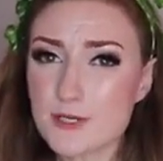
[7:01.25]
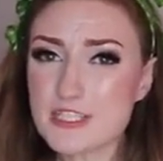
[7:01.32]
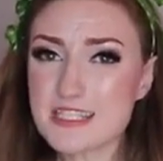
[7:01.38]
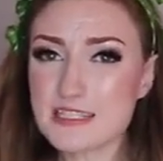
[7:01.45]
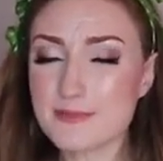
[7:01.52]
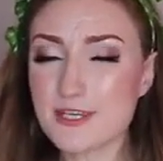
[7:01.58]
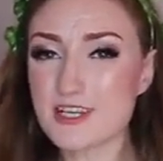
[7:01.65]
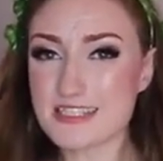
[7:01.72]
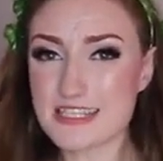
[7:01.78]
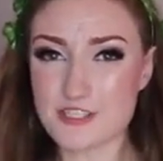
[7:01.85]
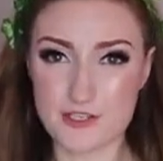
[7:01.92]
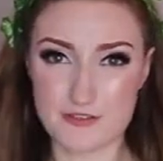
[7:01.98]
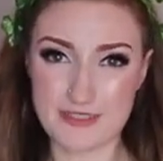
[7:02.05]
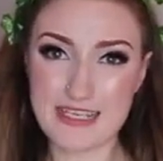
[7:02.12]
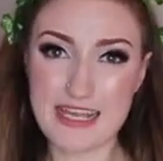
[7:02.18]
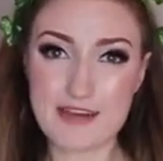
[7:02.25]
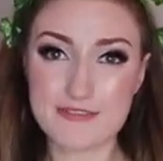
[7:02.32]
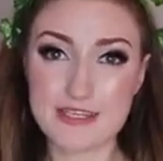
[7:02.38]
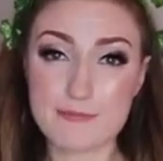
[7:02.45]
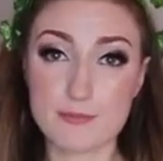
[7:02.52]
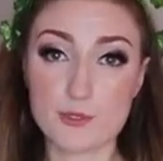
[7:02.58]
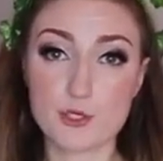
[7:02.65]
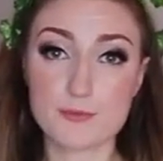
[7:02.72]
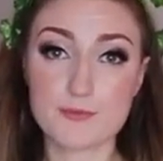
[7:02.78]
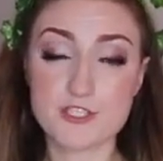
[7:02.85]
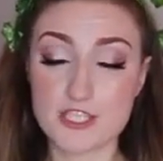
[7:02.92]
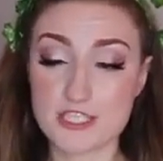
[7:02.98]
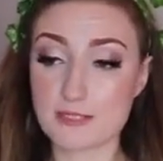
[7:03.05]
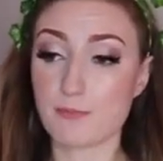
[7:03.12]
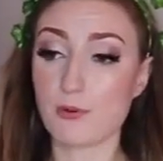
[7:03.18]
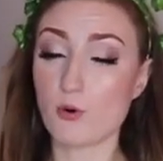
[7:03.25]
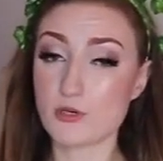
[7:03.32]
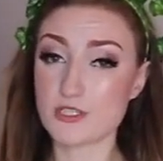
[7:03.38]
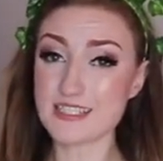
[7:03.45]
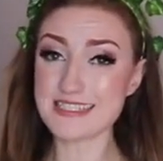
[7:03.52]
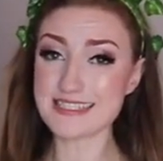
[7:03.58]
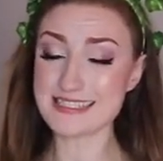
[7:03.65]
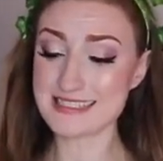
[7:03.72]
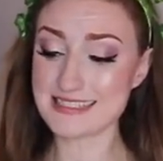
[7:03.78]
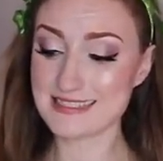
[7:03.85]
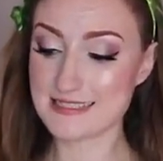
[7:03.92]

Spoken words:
mostly because I don't really have any boobs to support it.